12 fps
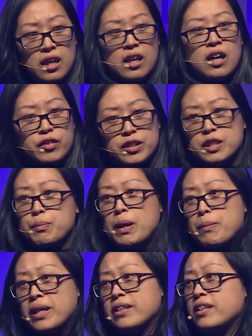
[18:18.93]
I've got a spare
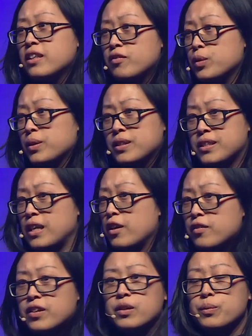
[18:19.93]
bed here if you want to stay
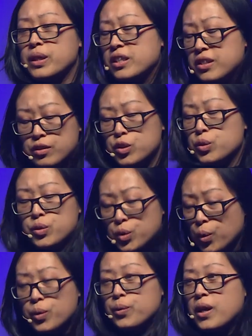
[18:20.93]
over, we can
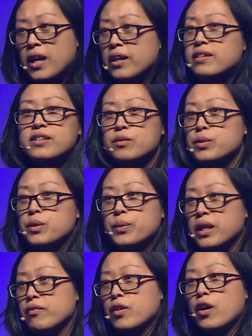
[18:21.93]
talk all night, we can
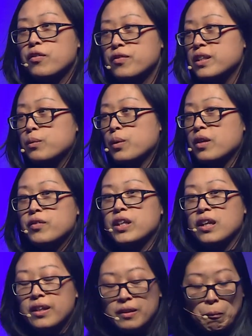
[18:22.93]
have coffee, whatever you
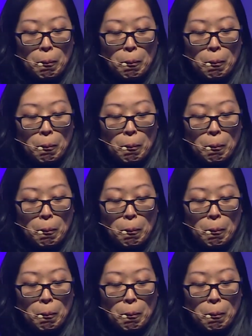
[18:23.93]
like.